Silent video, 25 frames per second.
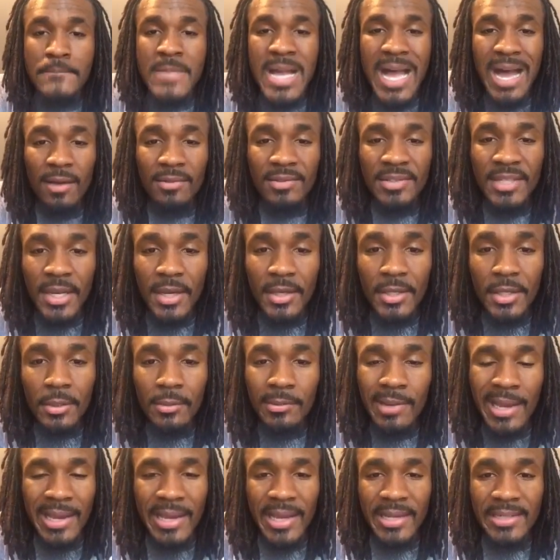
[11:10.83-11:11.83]
I'll tell you.
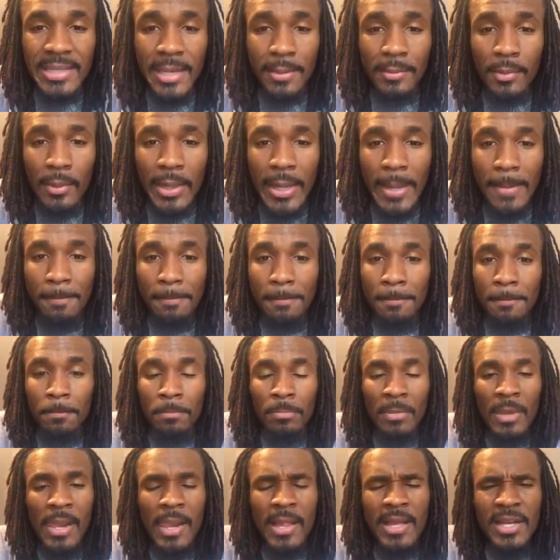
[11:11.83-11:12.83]
I ain't got time to wait.
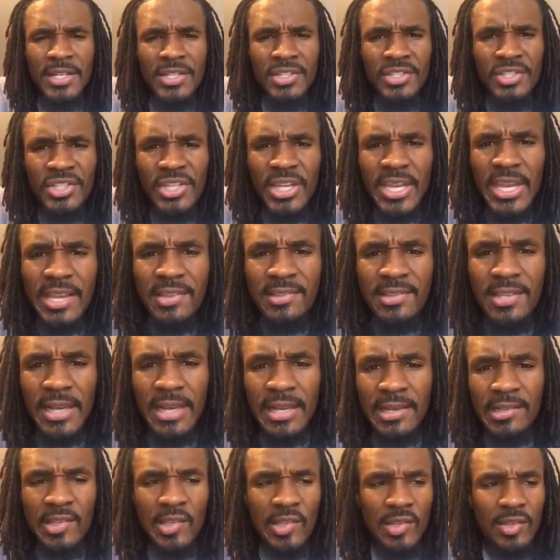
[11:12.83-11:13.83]

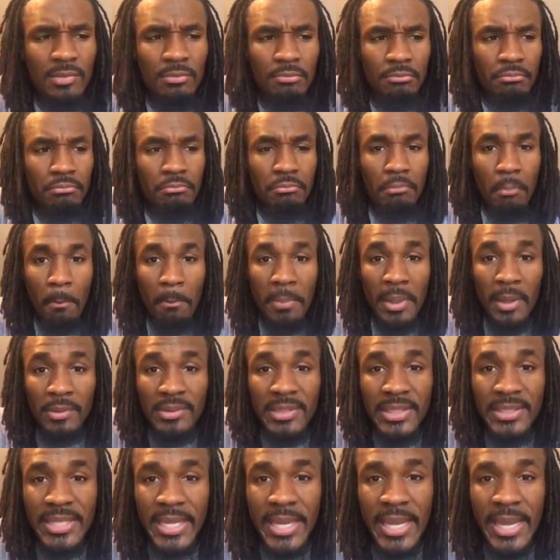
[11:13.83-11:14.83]
Jesus built
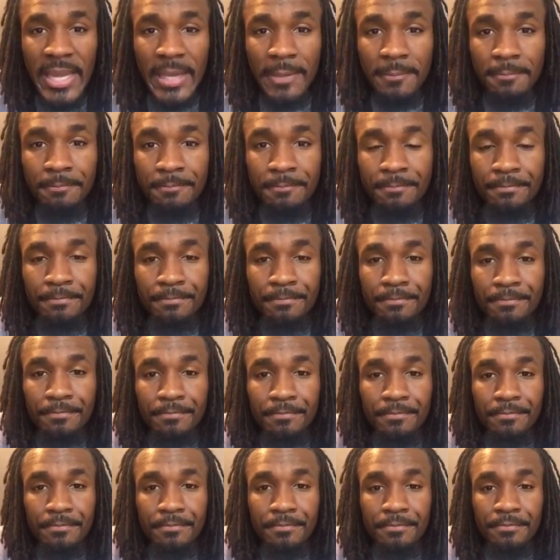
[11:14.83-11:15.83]
a team.
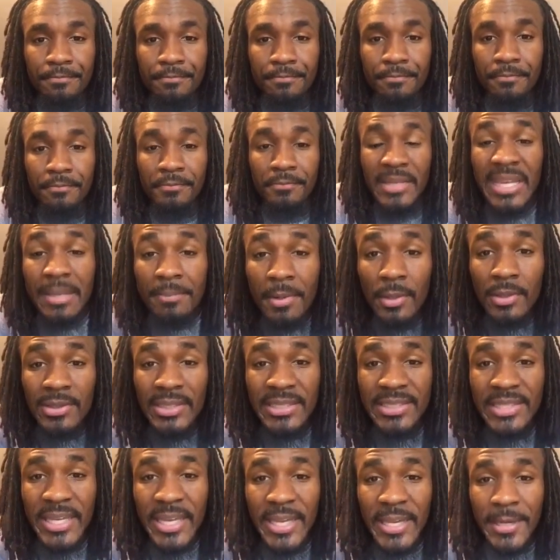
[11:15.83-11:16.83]
He built a
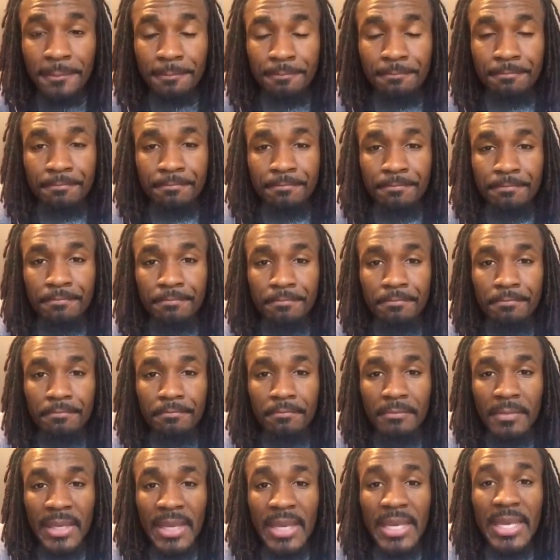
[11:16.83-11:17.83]
team.
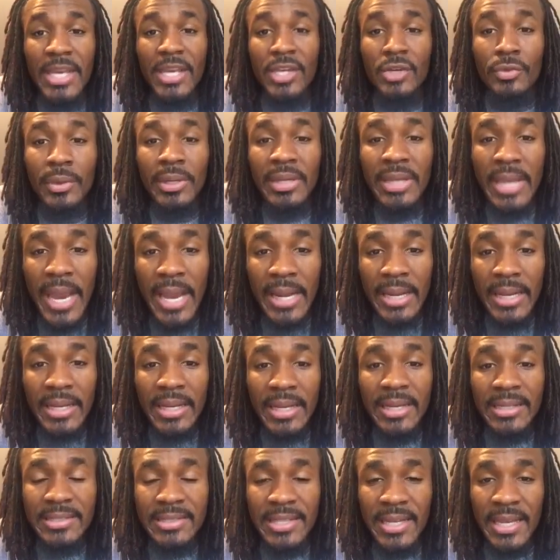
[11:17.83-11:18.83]
He created
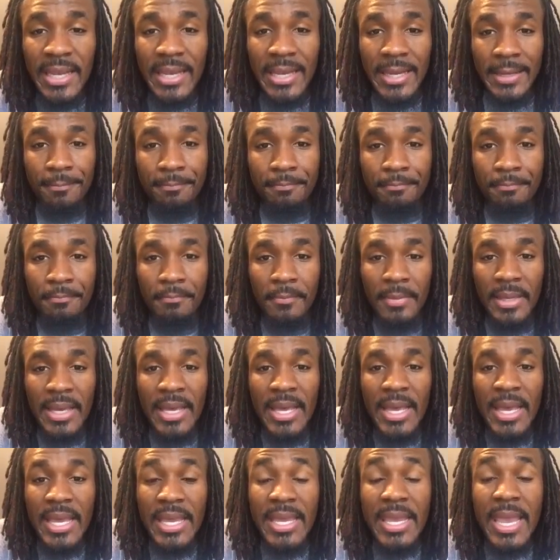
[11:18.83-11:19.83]
a team.
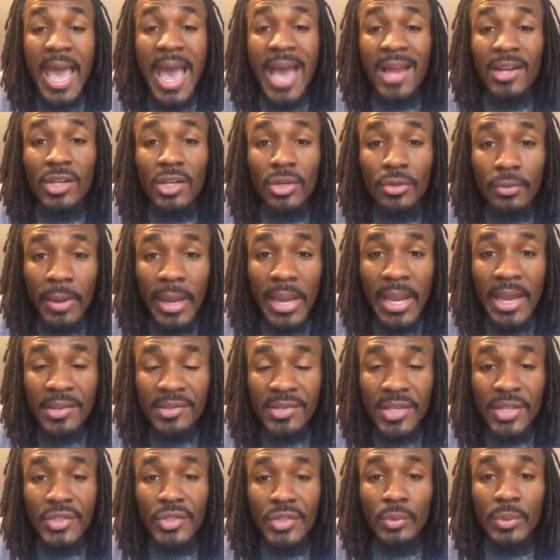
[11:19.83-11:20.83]
He had
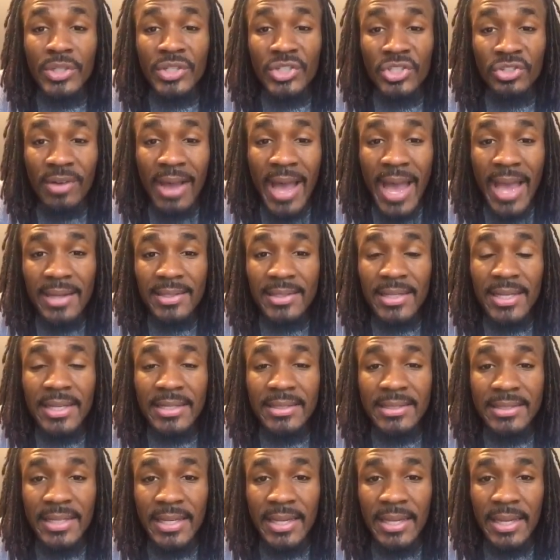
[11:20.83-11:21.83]
grace to attract a
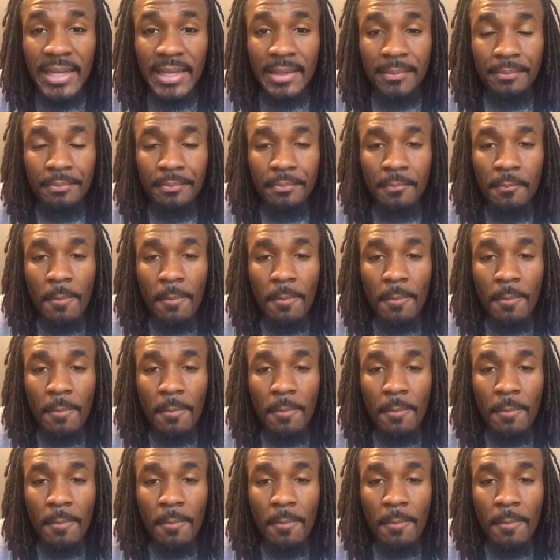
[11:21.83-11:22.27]
team.